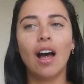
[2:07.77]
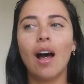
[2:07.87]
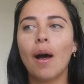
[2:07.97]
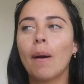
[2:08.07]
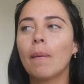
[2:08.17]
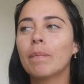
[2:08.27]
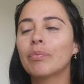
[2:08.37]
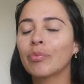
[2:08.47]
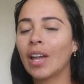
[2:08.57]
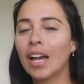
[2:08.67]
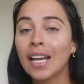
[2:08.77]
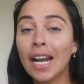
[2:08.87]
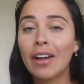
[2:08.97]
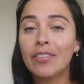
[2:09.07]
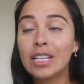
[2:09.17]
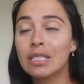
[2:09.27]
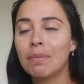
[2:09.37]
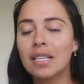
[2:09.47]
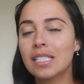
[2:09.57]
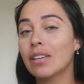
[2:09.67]
I can have
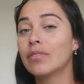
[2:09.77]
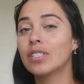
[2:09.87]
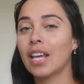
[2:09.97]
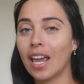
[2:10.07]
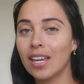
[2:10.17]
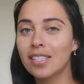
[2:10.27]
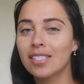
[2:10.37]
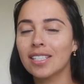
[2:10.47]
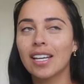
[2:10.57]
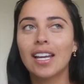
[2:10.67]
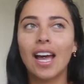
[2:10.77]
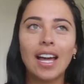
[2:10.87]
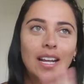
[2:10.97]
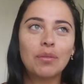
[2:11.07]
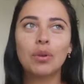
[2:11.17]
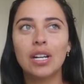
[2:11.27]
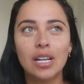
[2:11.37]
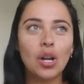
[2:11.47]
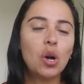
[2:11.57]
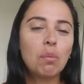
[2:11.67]
expensive taste, and I really
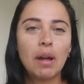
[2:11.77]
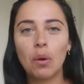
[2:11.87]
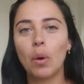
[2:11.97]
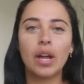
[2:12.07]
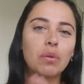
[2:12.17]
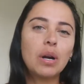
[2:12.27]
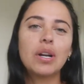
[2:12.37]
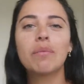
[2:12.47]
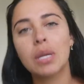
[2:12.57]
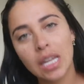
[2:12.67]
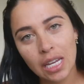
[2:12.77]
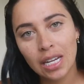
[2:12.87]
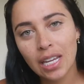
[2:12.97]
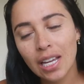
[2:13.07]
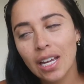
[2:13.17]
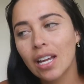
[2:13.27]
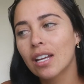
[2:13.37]
know my way around a bikini.